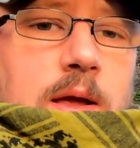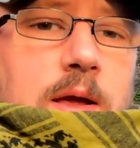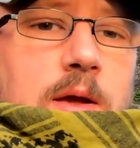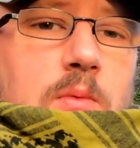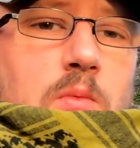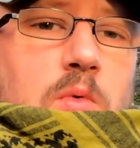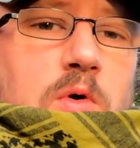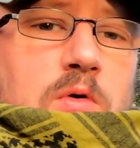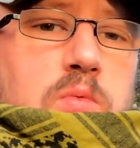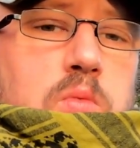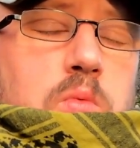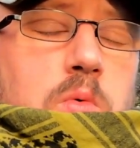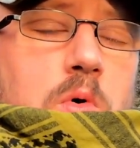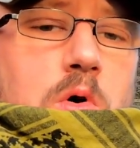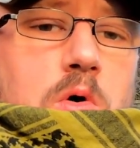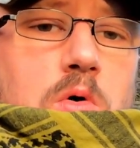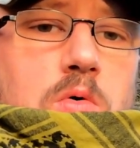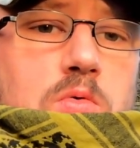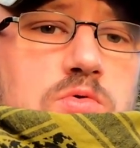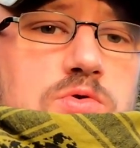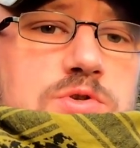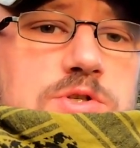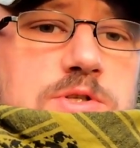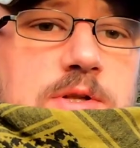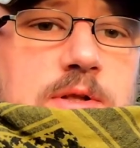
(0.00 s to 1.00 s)
with
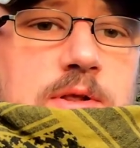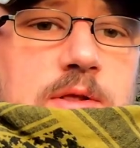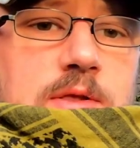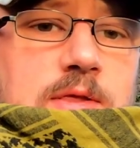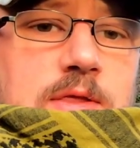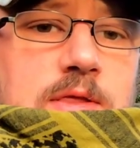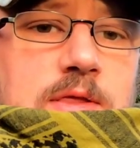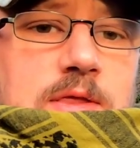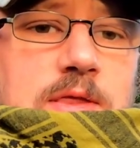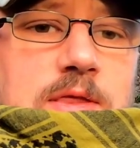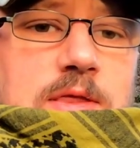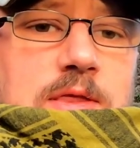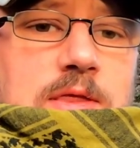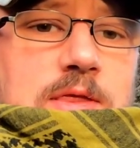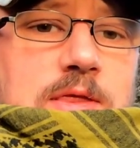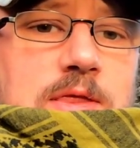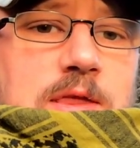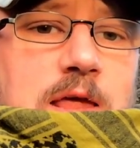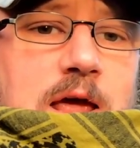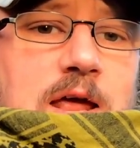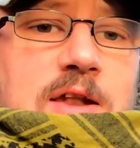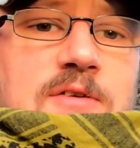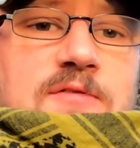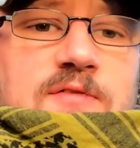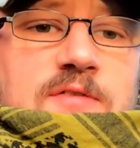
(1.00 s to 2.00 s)
walls
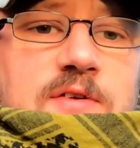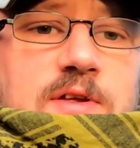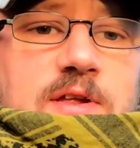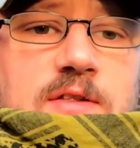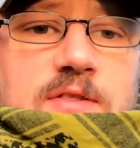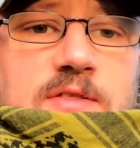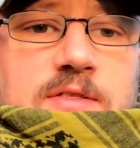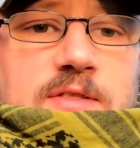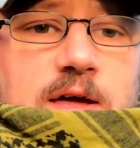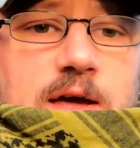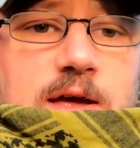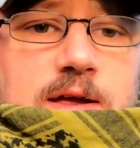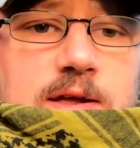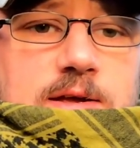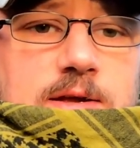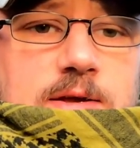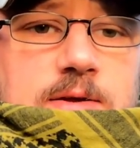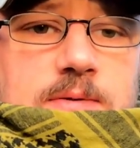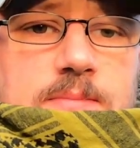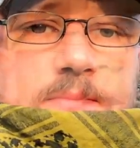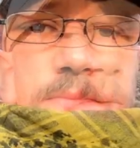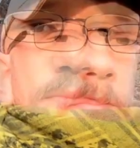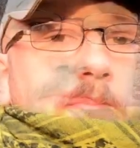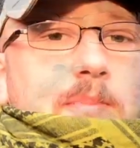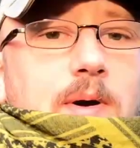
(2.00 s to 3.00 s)
10 feet thick
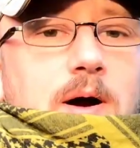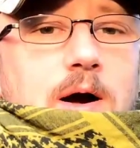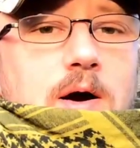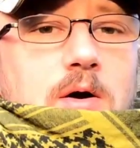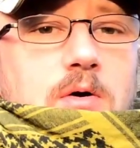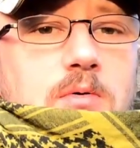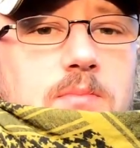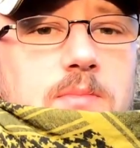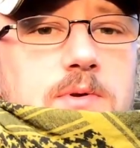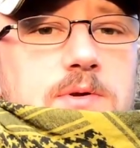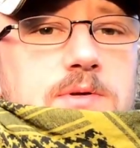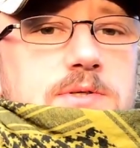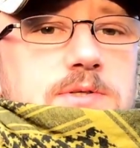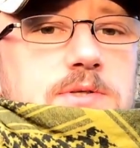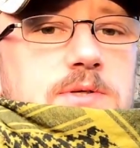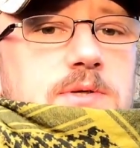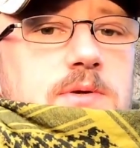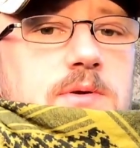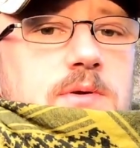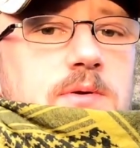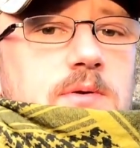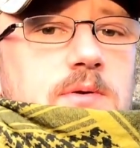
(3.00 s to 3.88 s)
and battlements